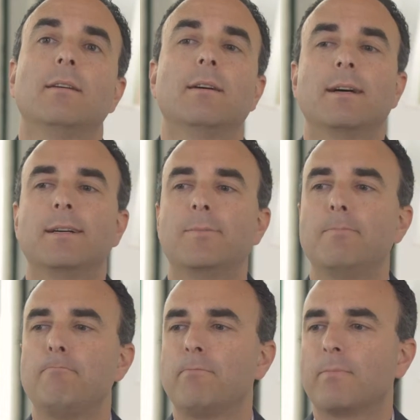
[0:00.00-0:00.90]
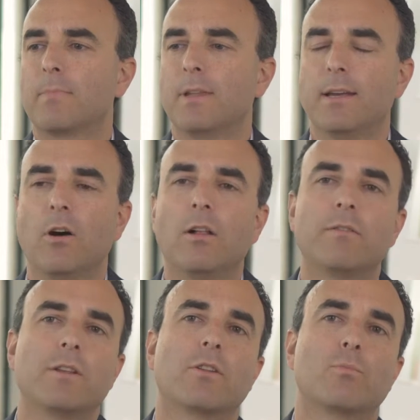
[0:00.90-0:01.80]
and all
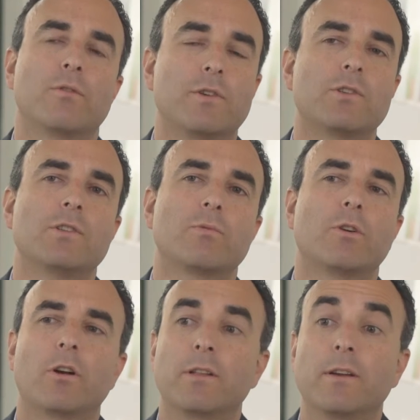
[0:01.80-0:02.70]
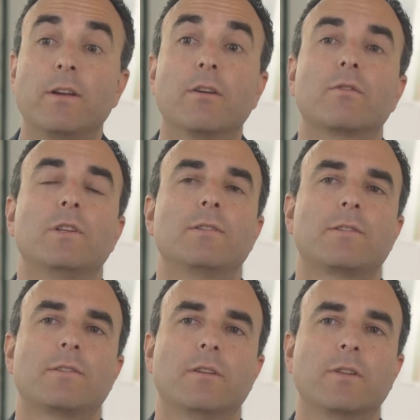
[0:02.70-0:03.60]
of the other provisions regarding the
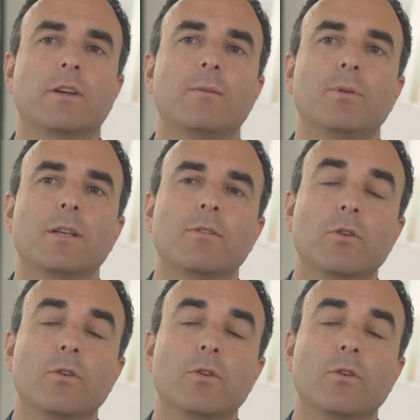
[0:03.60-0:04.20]
governance of the company.